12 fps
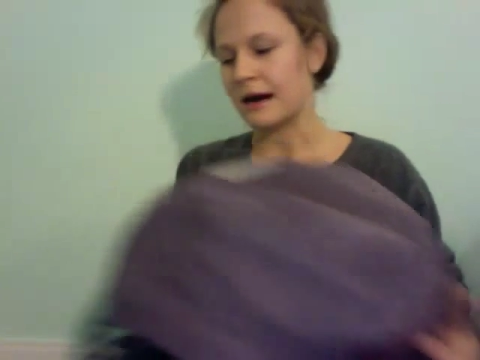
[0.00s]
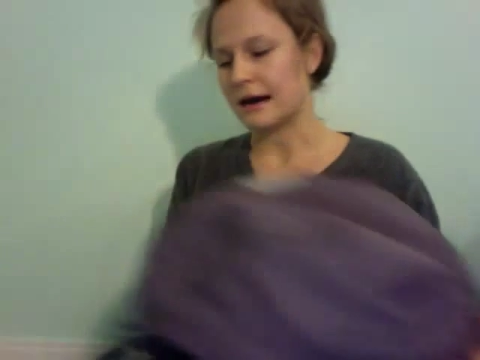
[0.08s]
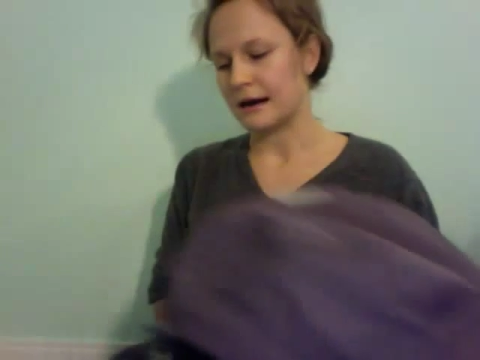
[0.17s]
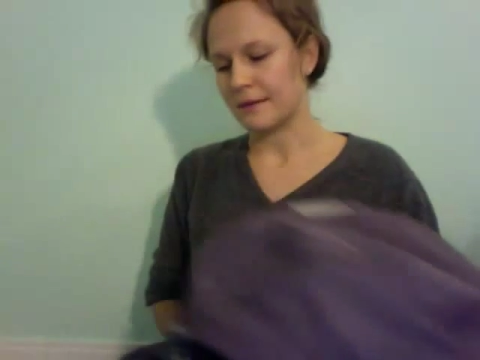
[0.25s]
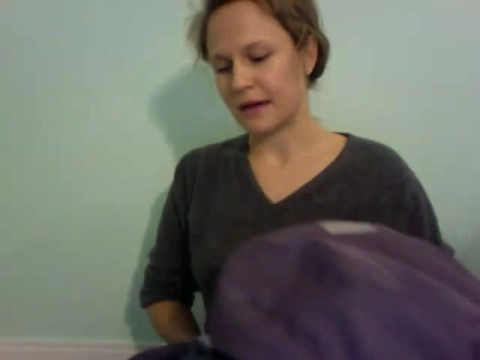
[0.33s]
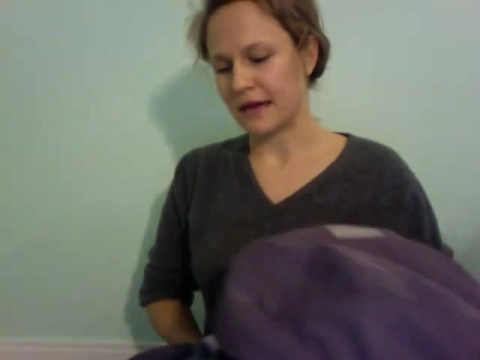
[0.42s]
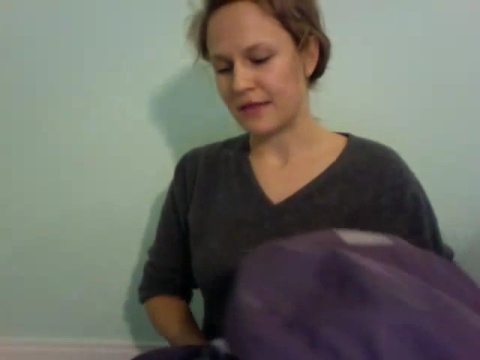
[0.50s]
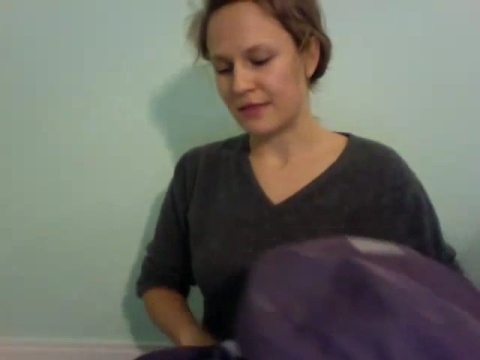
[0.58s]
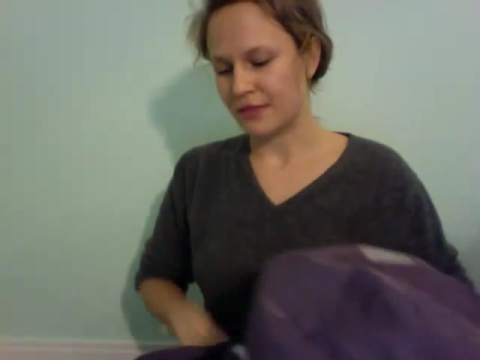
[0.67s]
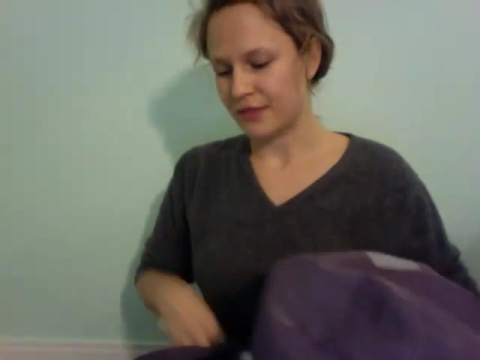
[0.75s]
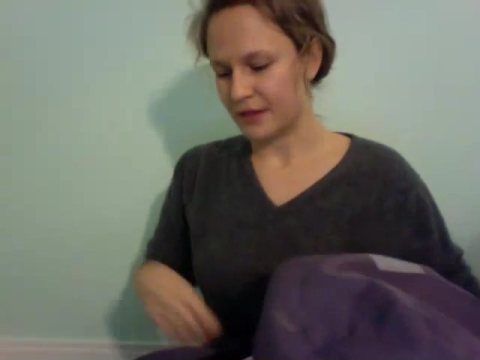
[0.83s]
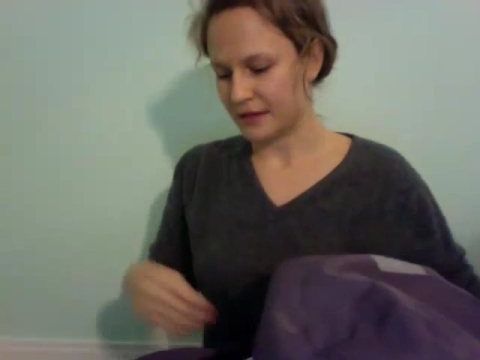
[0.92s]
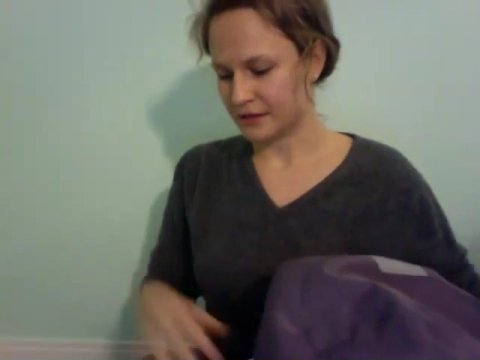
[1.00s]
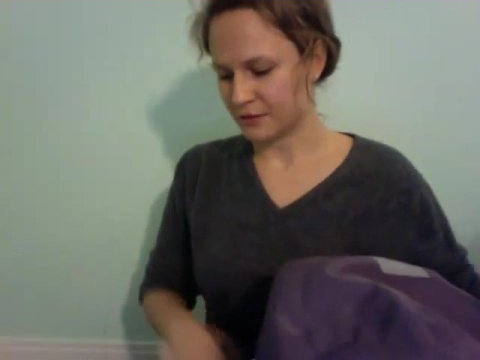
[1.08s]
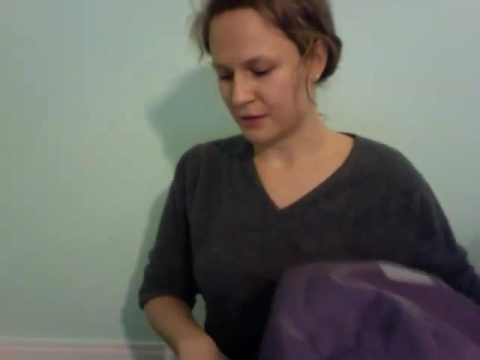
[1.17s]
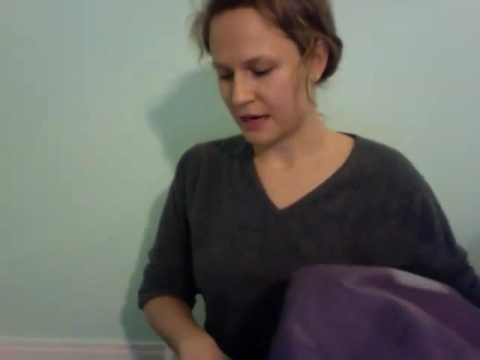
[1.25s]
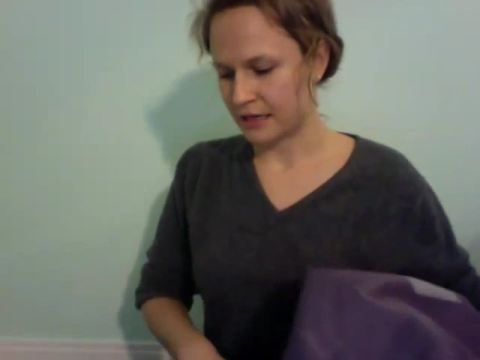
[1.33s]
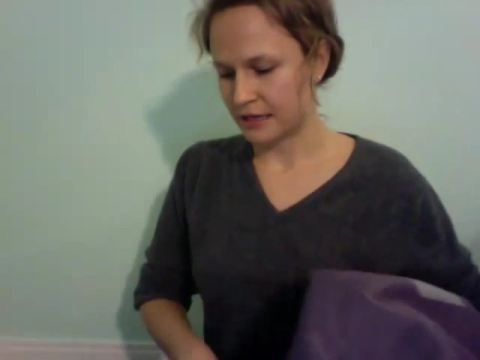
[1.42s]
and this
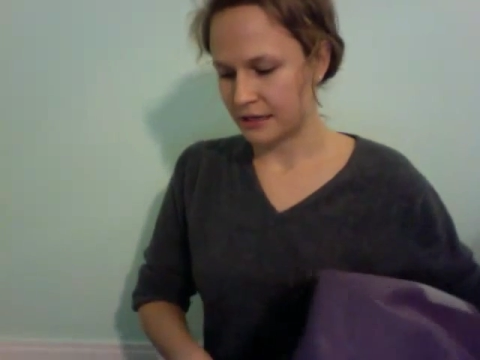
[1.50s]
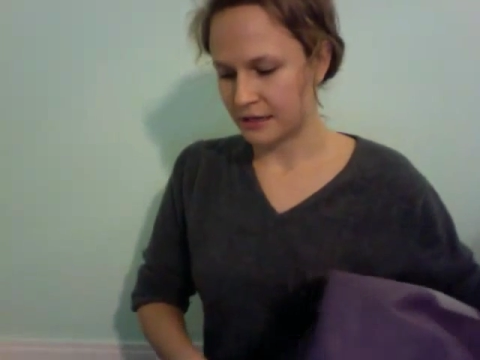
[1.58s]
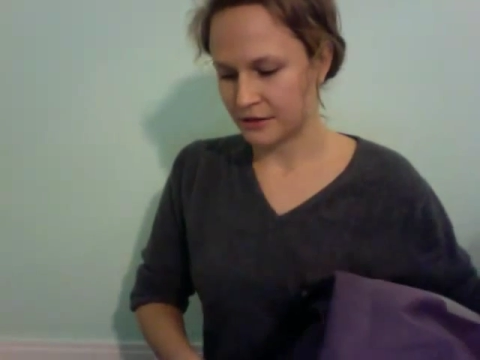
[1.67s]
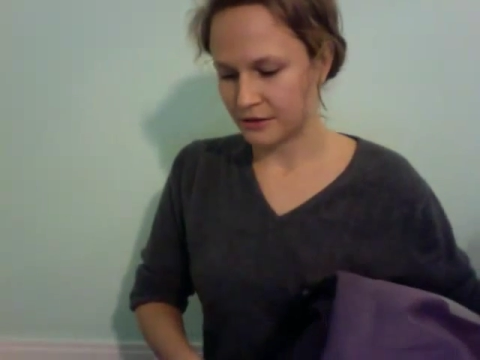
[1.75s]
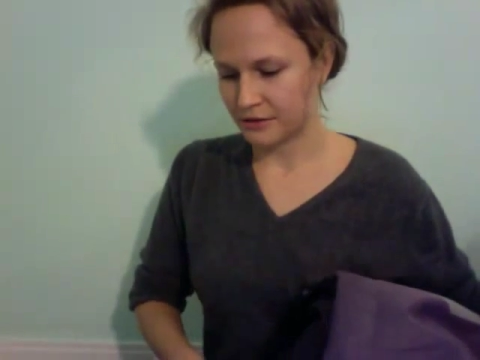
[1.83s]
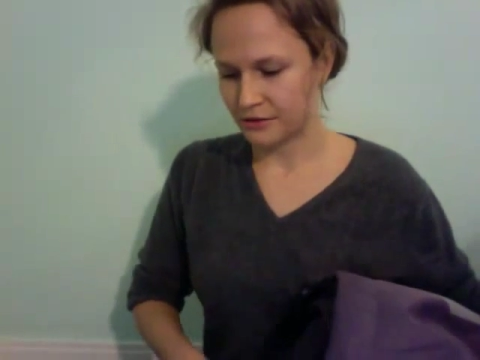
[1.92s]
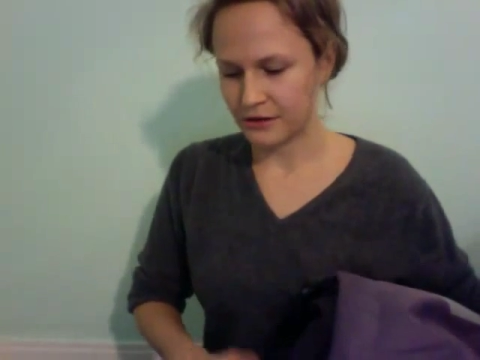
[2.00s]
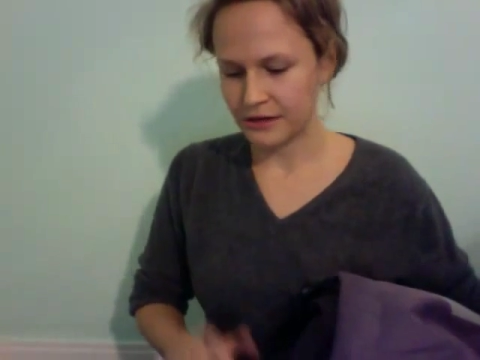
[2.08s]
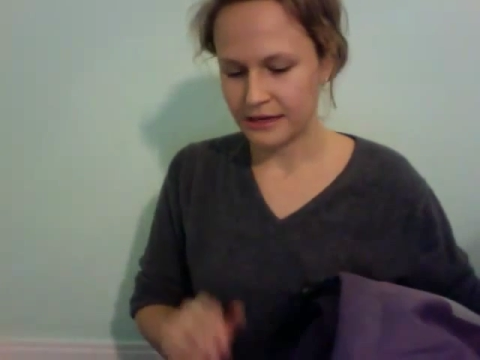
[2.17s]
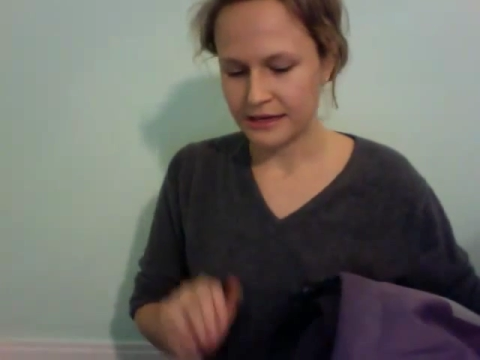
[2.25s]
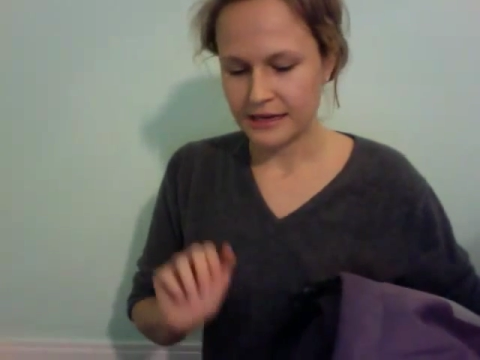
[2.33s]
right here